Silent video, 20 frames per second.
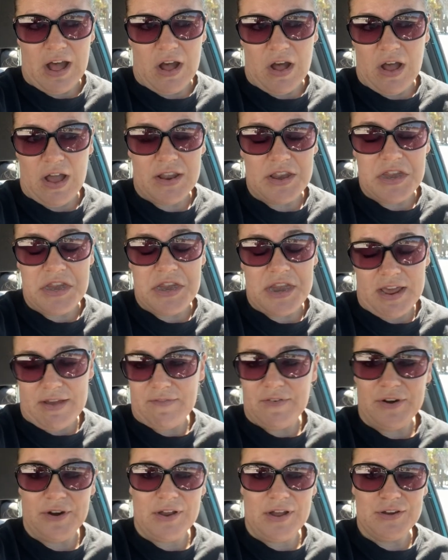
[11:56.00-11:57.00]

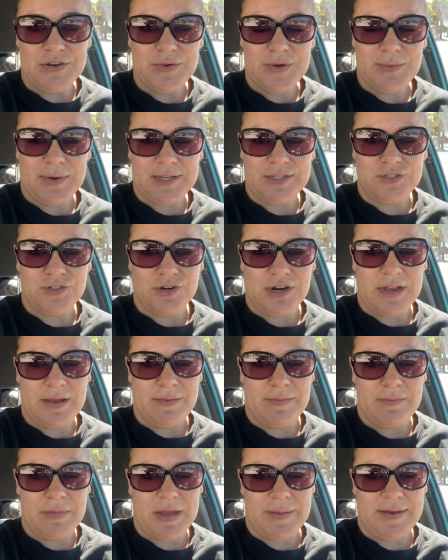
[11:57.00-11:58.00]
never gone to a
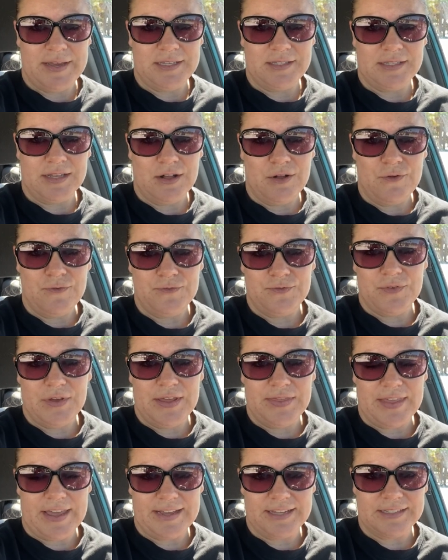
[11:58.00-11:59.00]
restaurant by myself
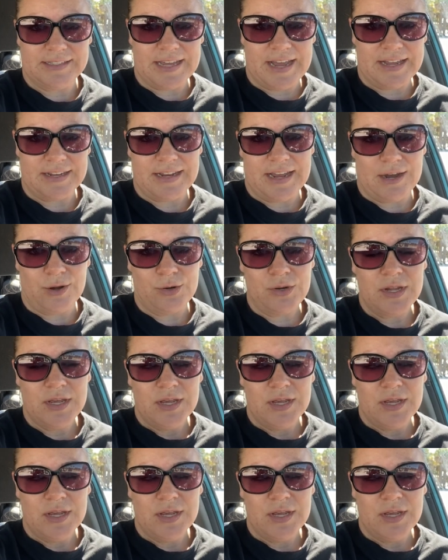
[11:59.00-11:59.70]
and like sat down,